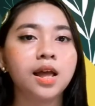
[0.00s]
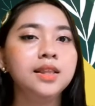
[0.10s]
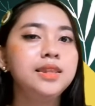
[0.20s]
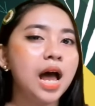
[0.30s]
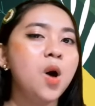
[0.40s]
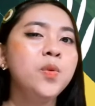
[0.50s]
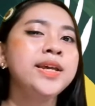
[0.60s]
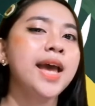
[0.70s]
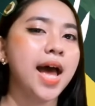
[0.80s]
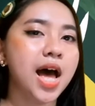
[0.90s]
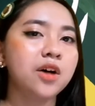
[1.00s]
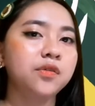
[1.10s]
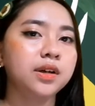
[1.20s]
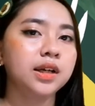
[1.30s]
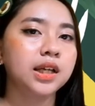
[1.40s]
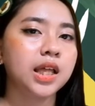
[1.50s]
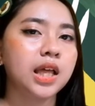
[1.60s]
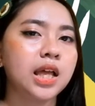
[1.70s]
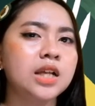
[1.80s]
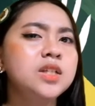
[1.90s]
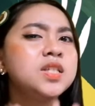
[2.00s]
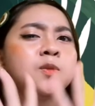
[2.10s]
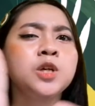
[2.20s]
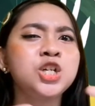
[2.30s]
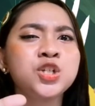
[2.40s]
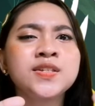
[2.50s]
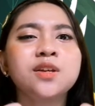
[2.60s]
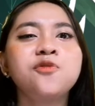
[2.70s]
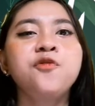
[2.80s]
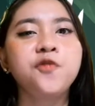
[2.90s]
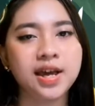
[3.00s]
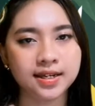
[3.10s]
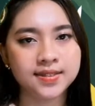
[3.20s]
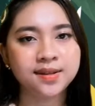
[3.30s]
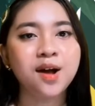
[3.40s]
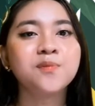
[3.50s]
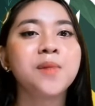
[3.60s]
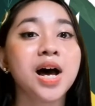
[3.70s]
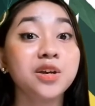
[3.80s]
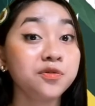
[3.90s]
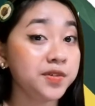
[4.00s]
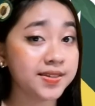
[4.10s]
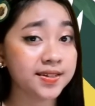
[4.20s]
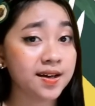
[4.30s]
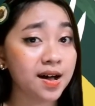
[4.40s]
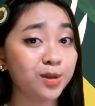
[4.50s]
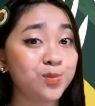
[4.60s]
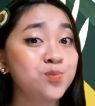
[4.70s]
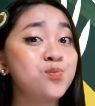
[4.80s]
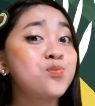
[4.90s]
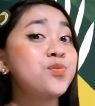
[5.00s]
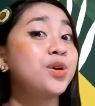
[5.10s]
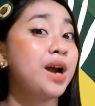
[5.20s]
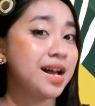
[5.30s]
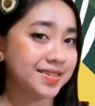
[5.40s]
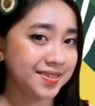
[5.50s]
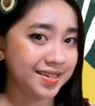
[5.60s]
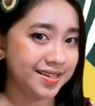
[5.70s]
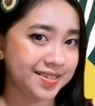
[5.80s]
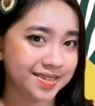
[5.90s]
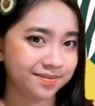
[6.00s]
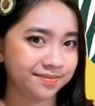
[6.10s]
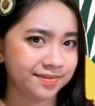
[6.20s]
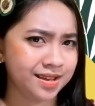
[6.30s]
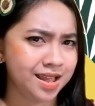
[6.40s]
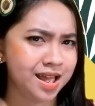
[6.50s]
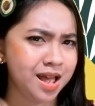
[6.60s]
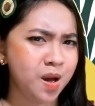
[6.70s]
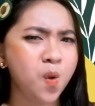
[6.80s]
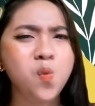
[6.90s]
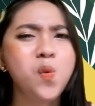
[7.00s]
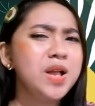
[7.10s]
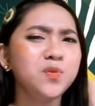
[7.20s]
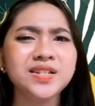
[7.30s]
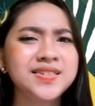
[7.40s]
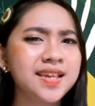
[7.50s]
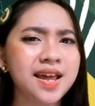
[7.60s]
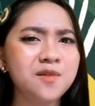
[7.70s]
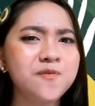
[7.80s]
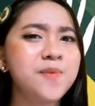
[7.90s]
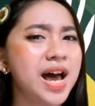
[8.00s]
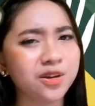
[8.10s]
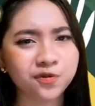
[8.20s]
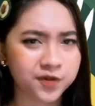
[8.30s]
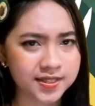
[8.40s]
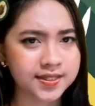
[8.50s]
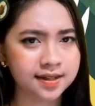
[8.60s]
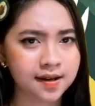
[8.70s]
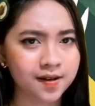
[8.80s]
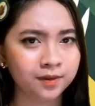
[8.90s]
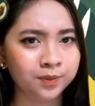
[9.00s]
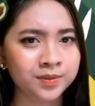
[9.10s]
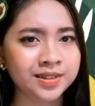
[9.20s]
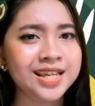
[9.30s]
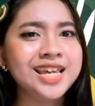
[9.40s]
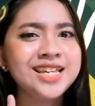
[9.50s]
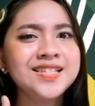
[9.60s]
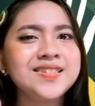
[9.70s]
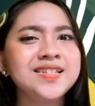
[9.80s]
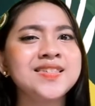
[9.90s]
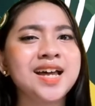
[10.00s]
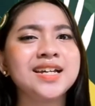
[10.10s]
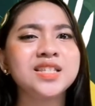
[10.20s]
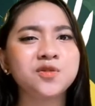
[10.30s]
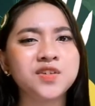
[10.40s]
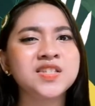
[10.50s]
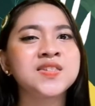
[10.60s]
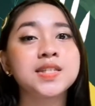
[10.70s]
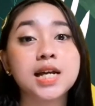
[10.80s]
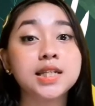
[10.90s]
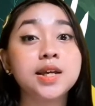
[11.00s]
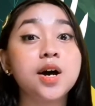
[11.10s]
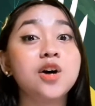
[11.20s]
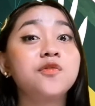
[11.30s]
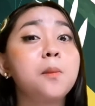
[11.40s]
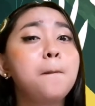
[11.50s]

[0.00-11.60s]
Now we have the species effects on biophysical processes. When we say biophysical, it is the scientific study of